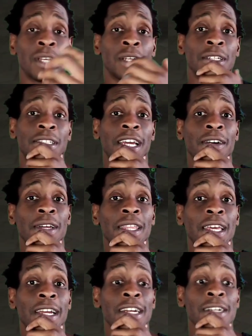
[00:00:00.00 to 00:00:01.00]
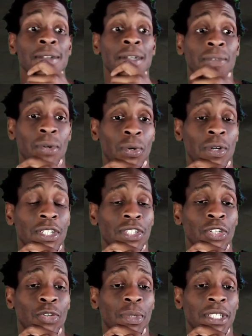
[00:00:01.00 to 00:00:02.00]
Tara there, of course, to
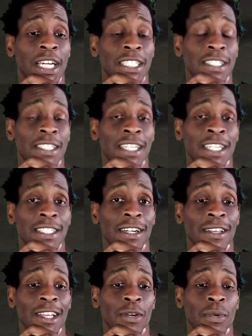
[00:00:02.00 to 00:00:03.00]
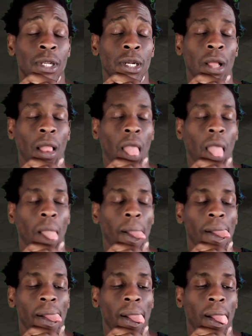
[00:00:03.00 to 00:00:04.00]
protect us against Harley Quinn,
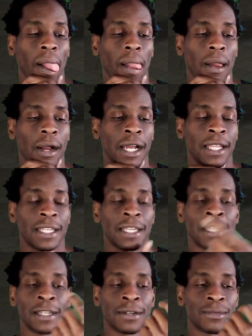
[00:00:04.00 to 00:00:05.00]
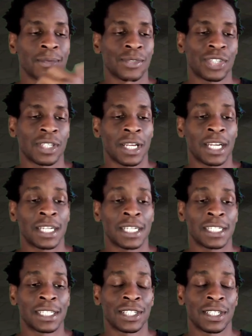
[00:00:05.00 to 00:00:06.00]
and then
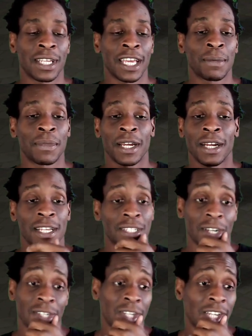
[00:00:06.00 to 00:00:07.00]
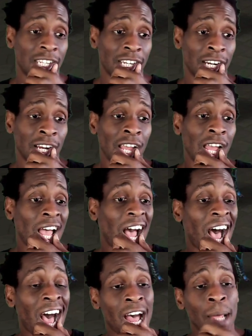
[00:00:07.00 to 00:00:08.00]
Shazam there as our taunter.
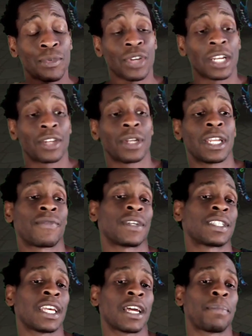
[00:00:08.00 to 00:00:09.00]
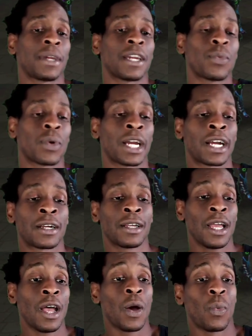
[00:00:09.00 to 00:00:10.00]
I'm trying to do a different setup here where
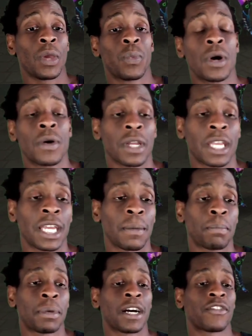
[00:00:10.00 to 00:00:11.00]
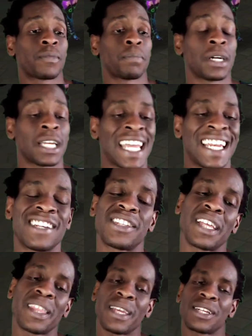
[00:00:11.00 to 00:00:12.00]
we won't get buffed, but, and here's the other
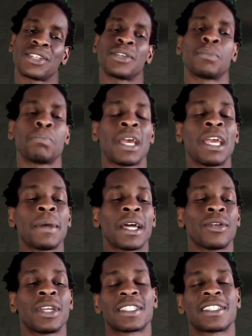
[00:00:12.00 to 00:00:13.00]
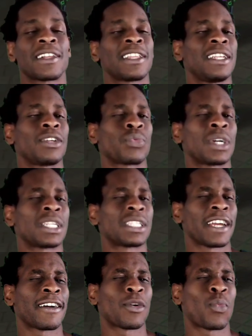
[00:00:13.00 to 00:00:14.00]
thing too, maybe I don't necessarily need to run
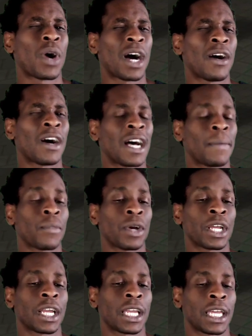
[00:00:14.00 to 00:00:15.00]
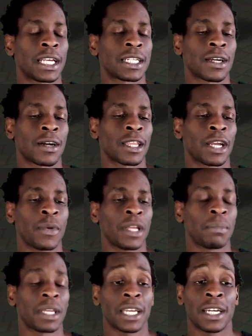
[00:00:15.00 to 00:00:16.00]
Tara while I'm running against Harley Quinn
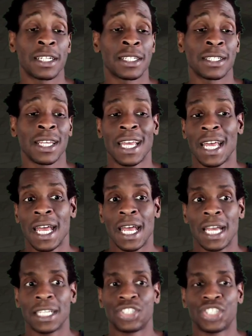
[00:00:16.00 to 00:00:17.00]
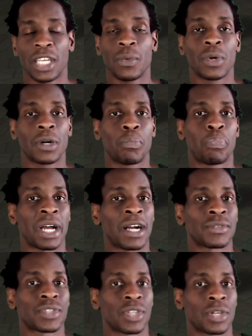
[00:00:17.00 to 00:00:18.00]
because she will
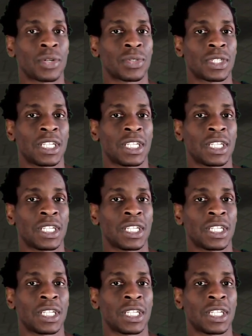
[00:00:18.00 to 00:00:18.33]
bounce those